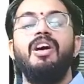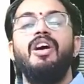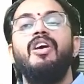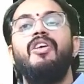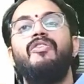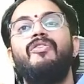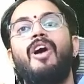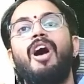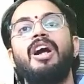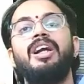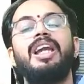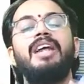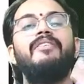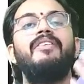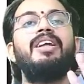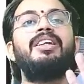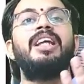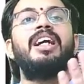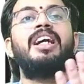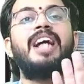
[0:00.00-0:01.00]
whatever
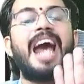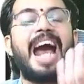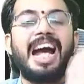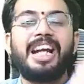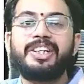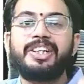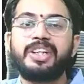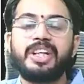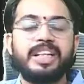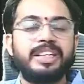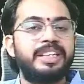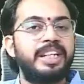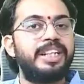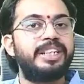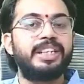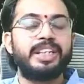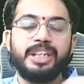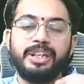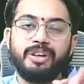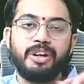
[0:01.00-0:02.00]
the cash receipts
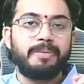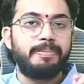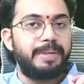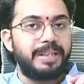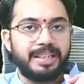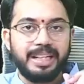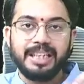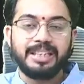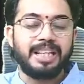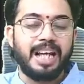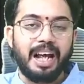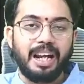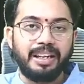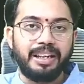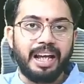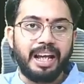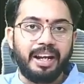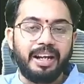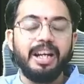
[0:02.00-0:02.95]
in your business are there,